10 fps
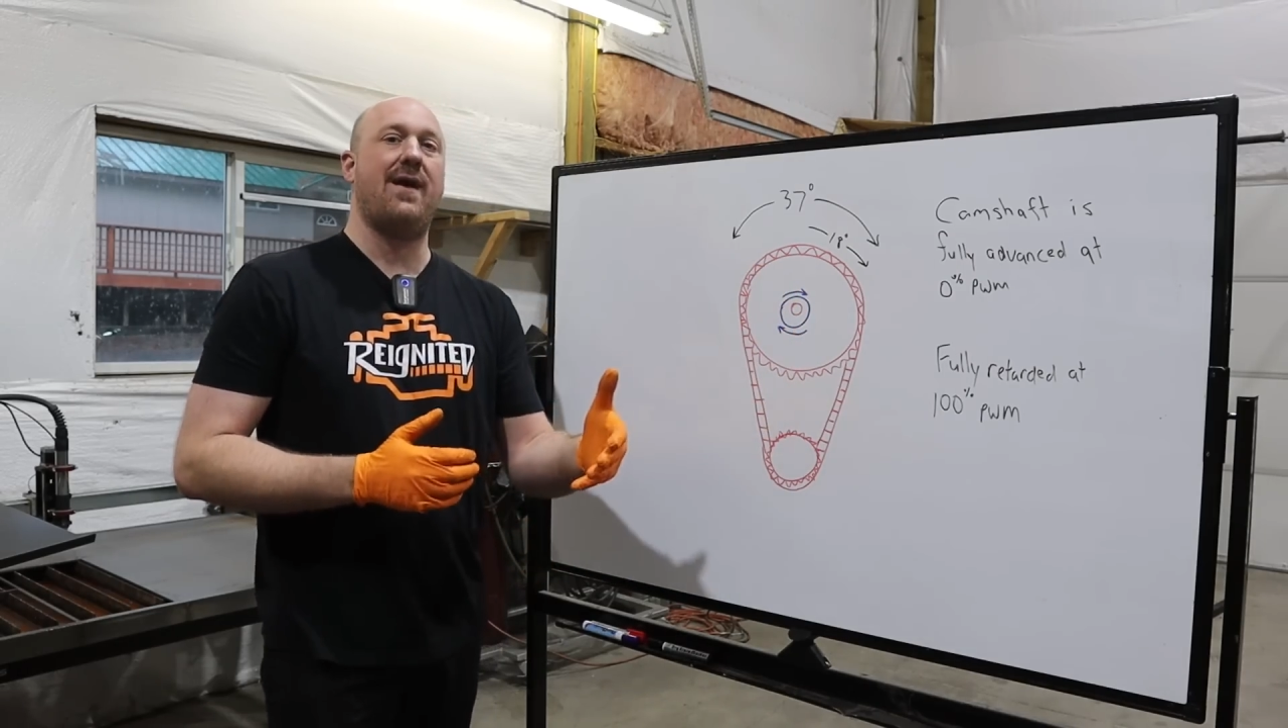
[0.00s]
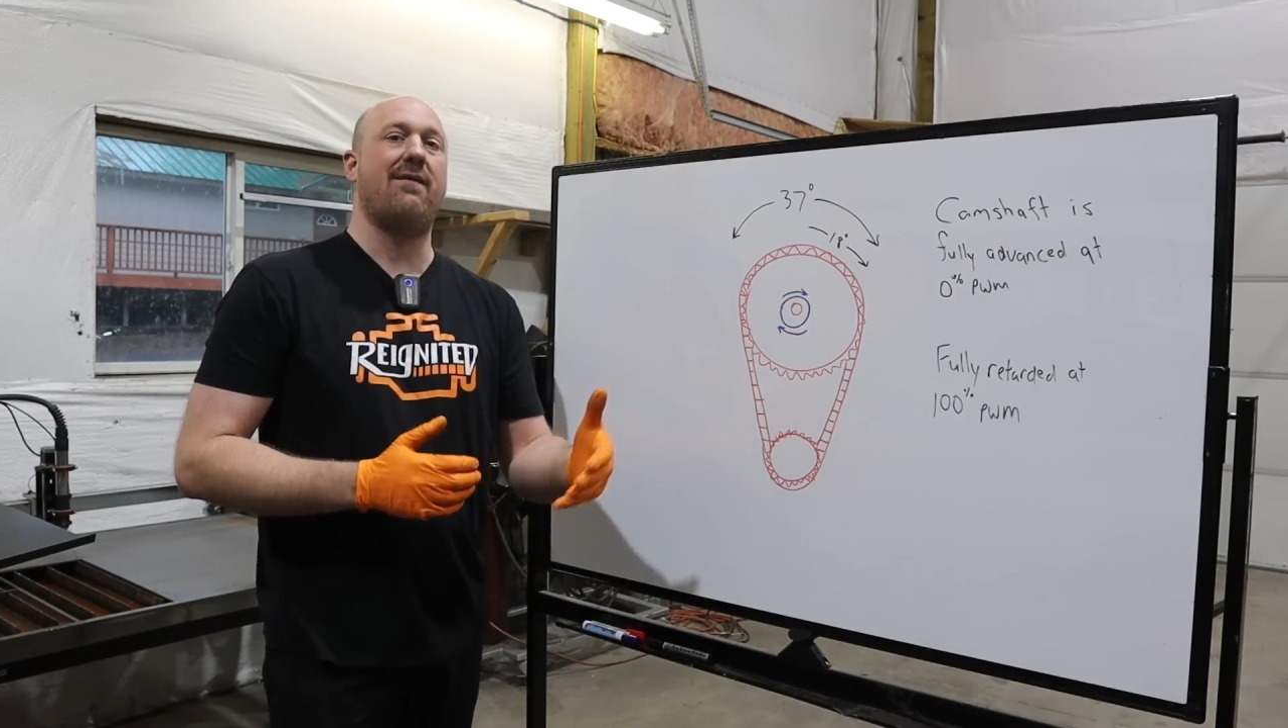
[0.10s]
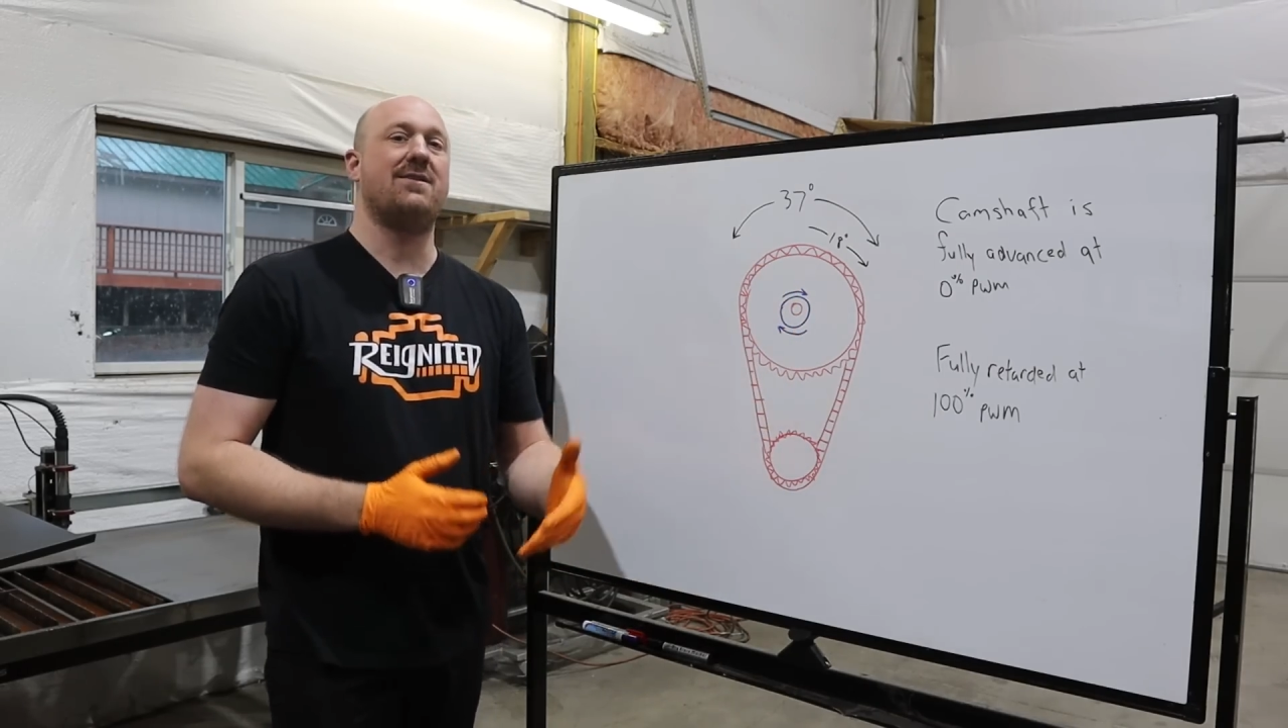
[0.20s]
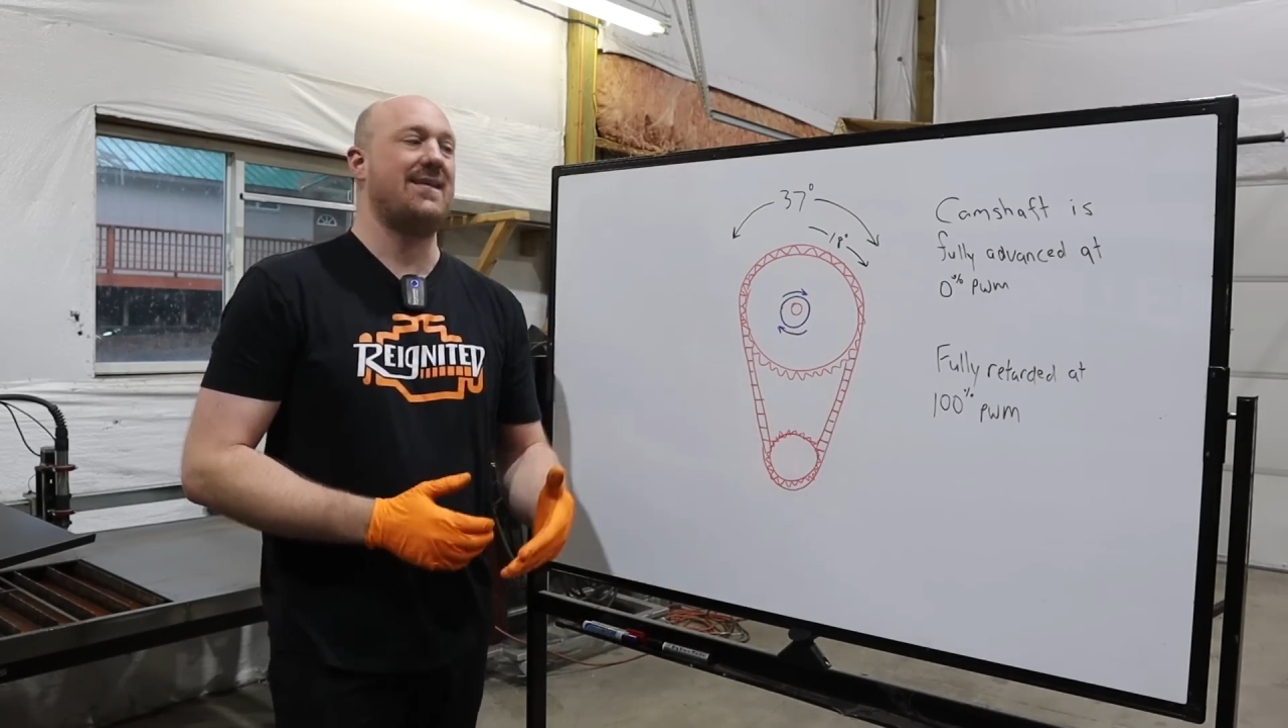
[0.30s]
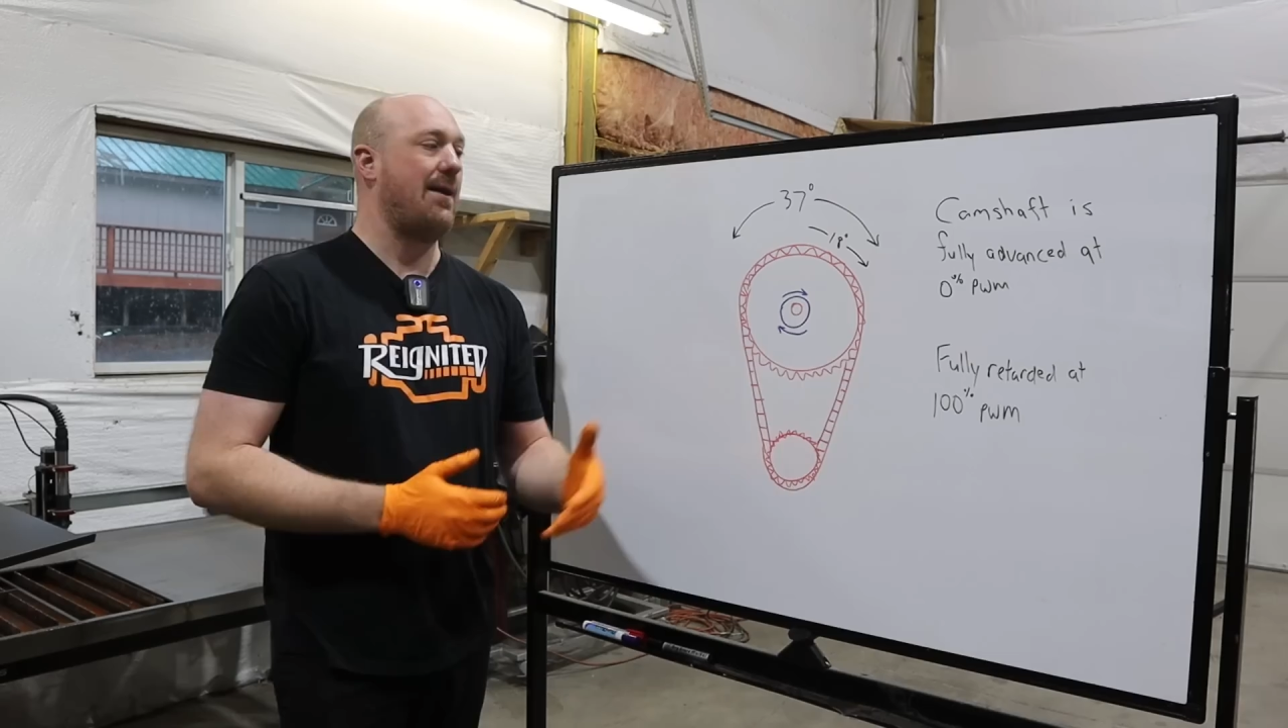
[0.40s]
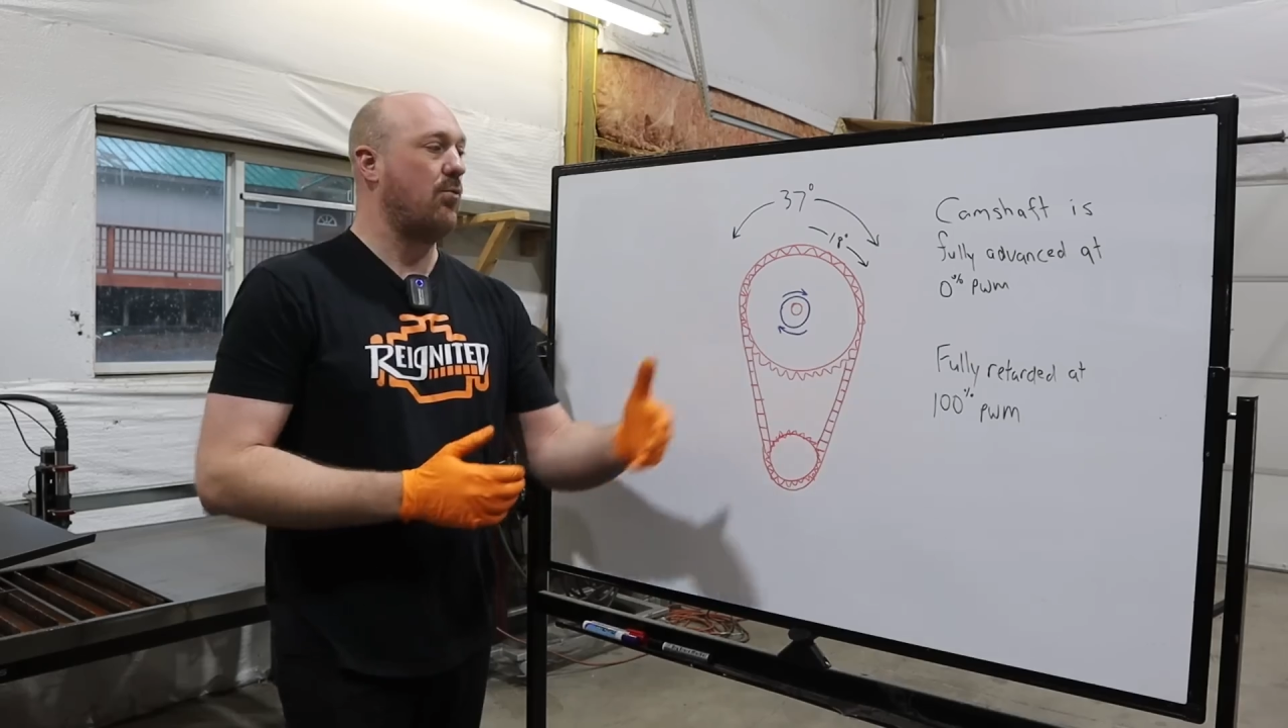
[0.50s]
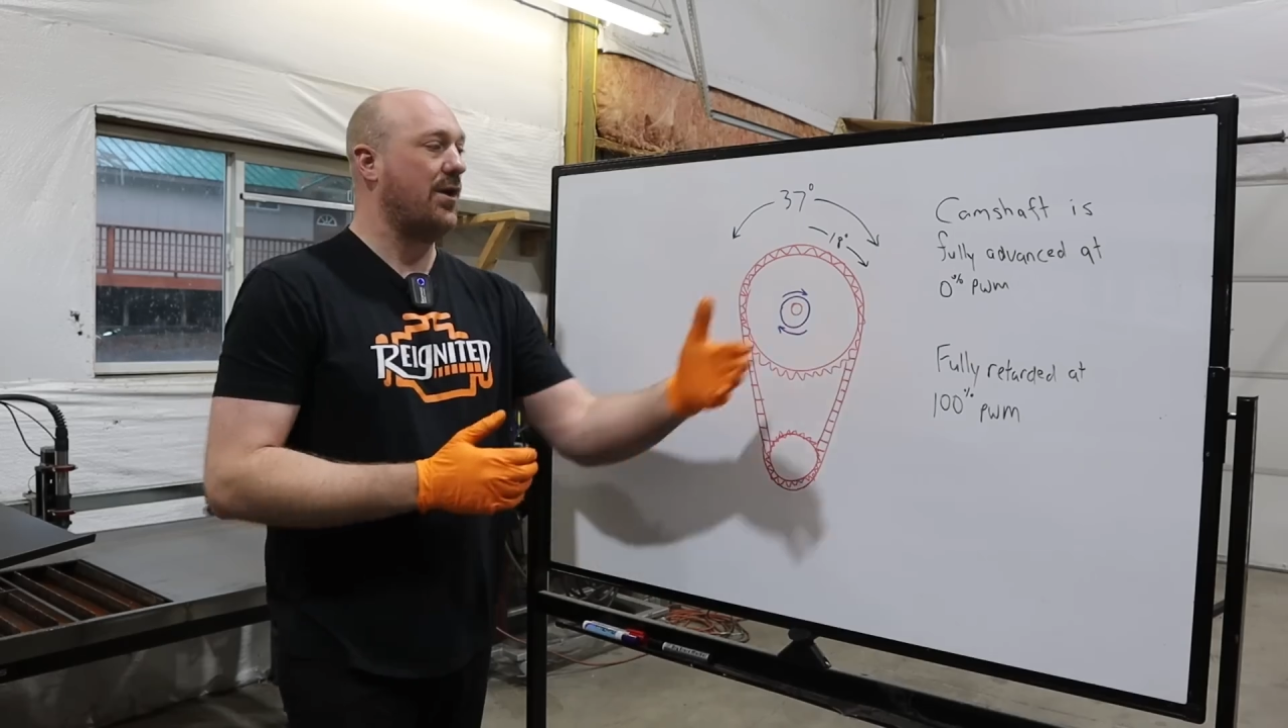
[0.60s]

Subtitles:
valve is at